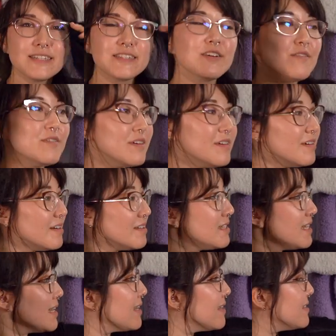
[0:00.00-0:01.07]
so
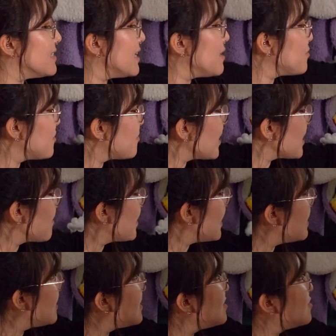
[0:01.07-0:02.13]
10 out of 10 would
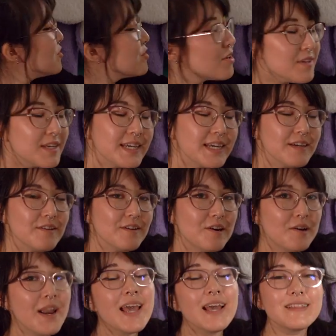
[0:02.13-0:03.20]
recommend. You should totally get your
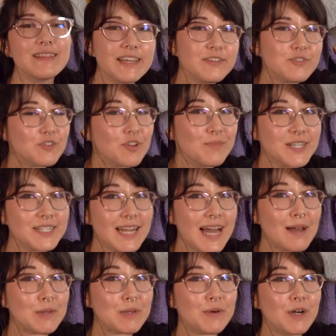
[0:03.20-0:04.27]
own. Thank you so much to
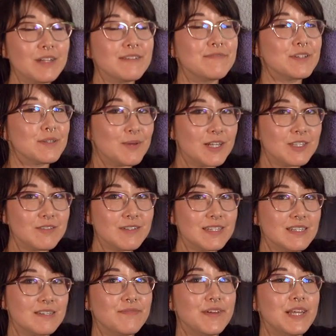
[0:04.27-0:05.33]
Happy and Polly for sponsoring
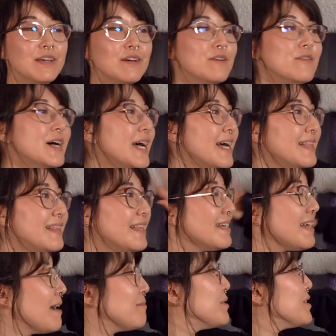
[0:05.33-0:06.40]
this video. I'm